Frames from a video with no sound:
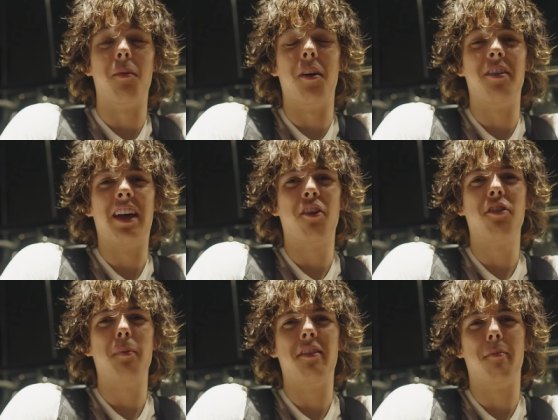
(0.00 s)
But that
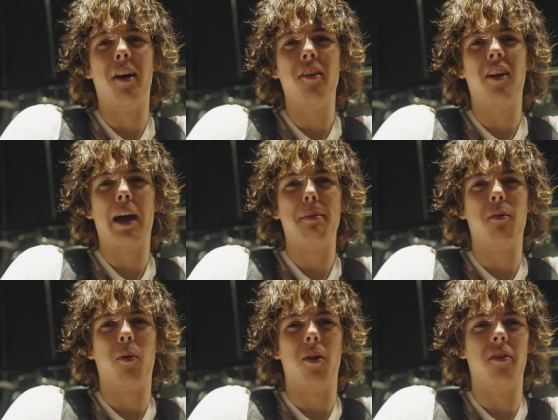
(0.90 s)
also means some other happy
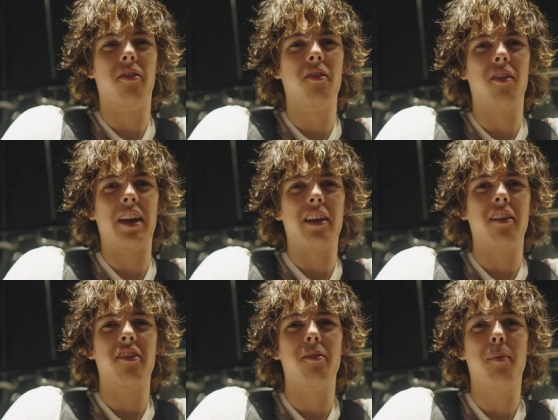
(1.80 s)
words like
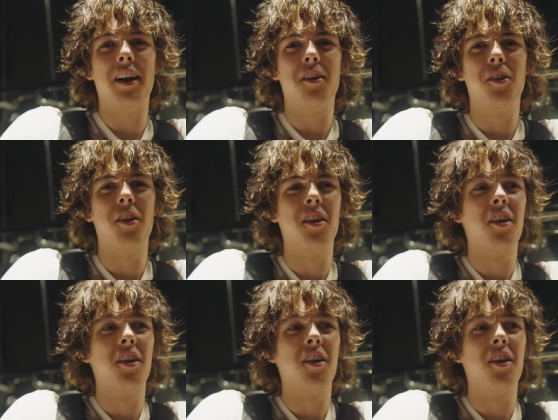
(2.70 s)
smile,